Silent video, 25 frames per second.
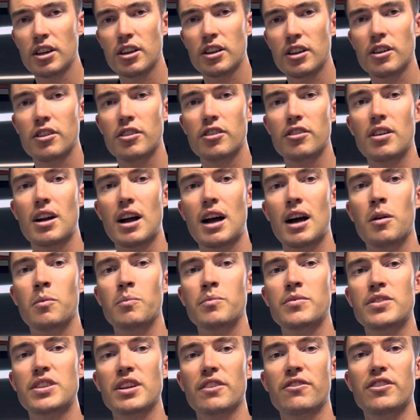You're
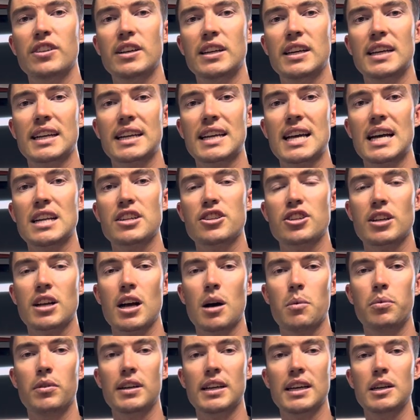definitely going to catch a
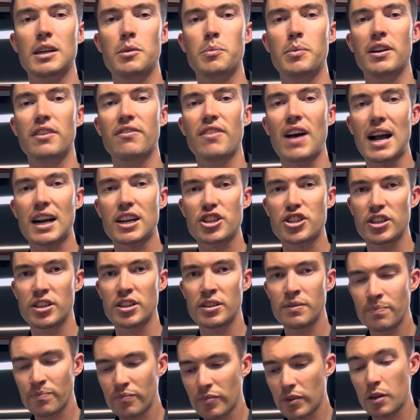couple and get a bit of
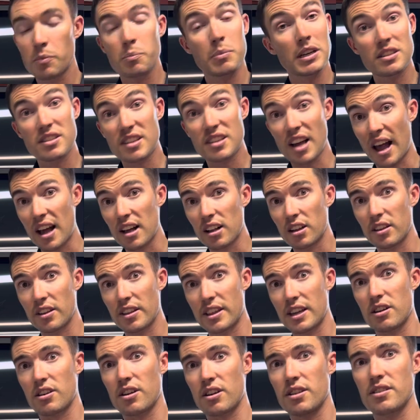action. Big tailor
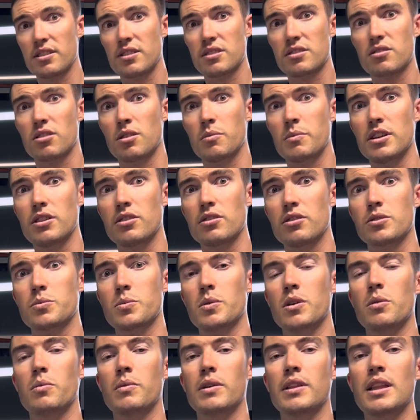there at this time of year as
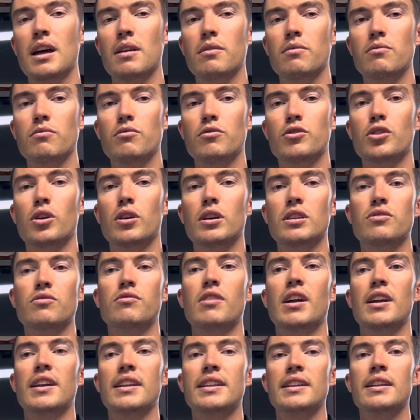well, when that tide's
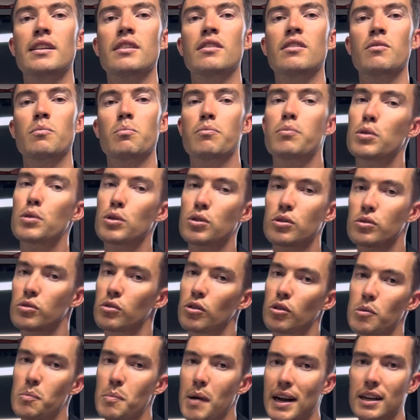running in and pushes
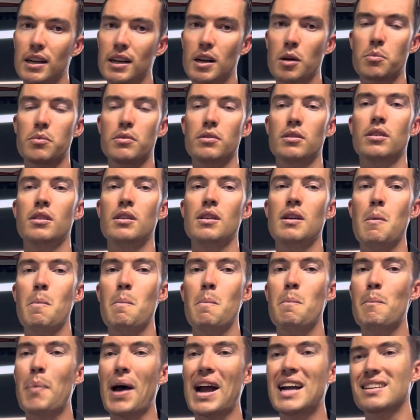all the
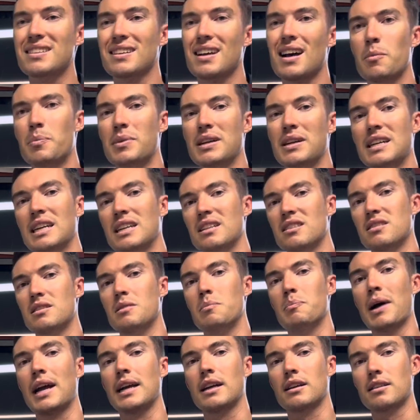bait up against the
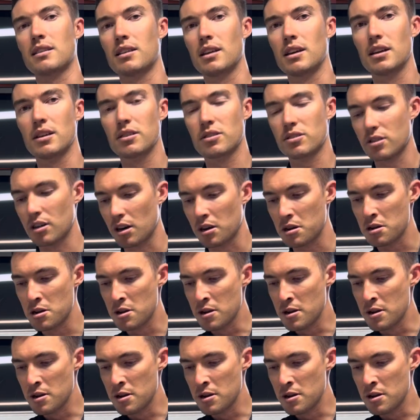bank there. So